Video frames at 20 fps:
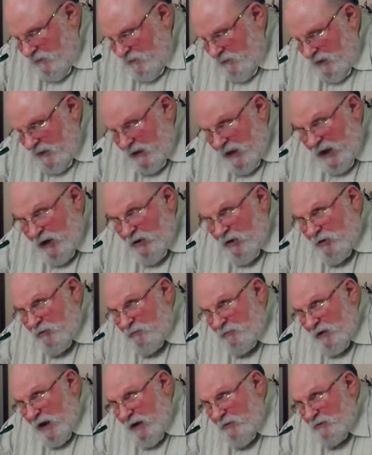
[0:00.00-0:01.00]
But how?
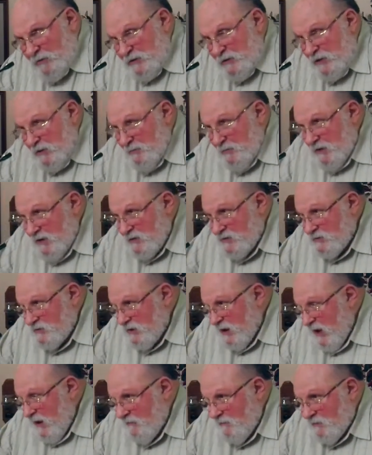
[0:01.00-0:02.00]
Why would there be a
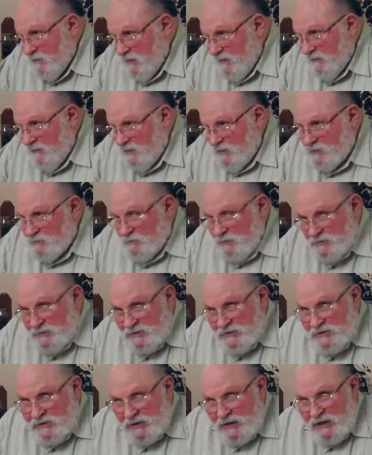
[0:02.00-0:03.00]
savior if this
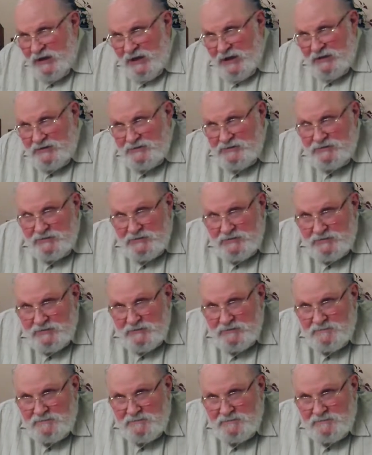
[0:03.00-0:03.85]
wasn't the case?